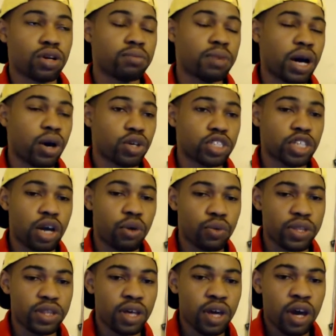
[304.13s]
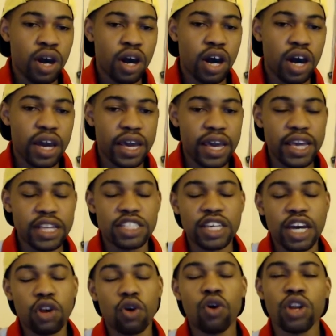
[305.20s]
amount of shot with Hayes
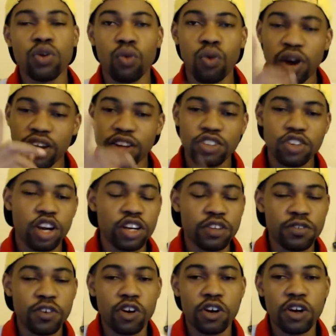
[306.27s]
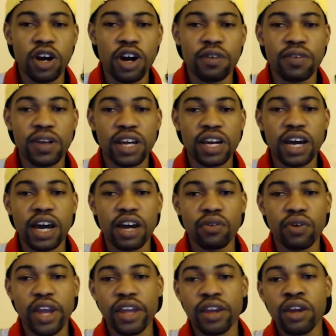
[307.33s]
shot. Only one on target for
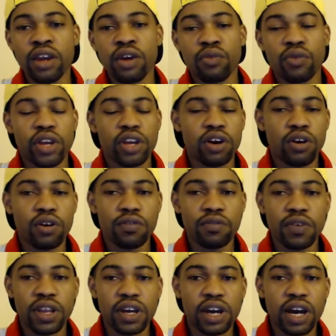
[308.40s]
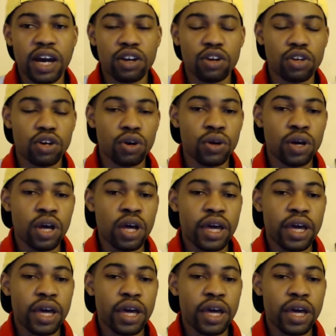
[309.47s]
Rauo Vaillesaño, though.